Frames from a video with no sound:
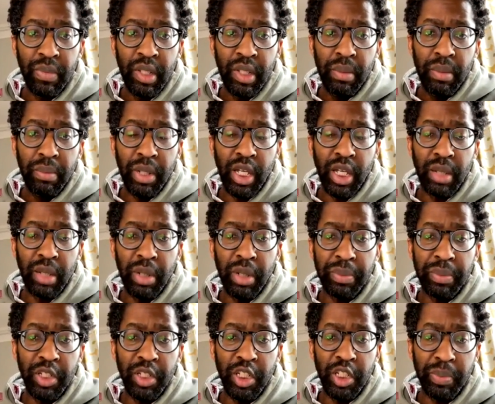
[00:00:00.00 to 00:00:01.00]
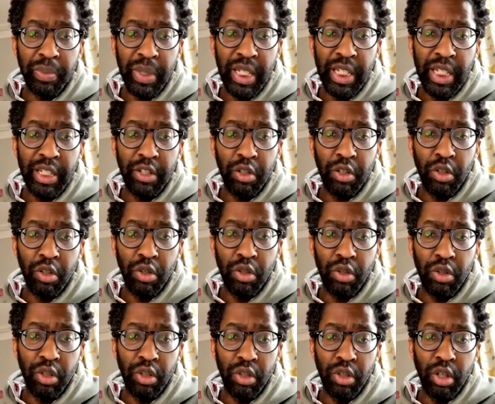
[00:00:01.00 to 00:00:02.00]
become up to speed
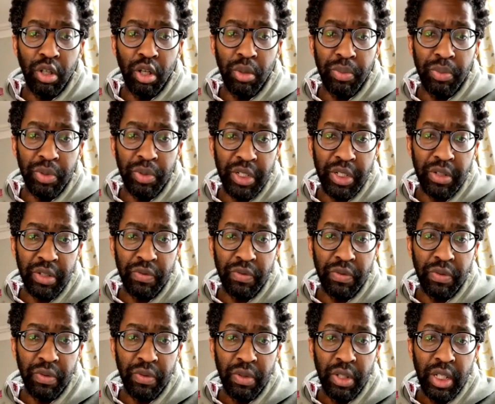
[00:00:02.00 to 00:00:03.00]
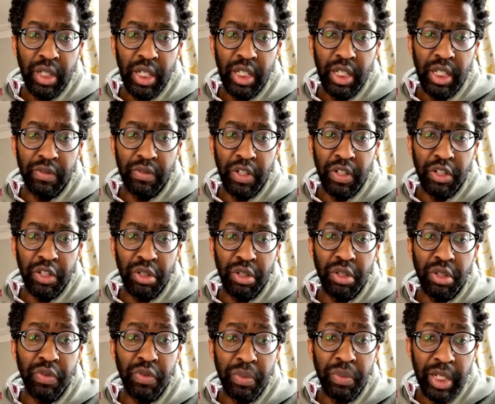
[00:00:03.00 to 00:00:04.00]
on operative interventions
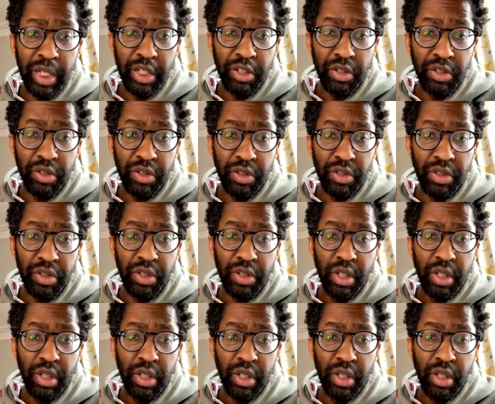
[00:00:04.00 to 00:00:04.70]
for patients,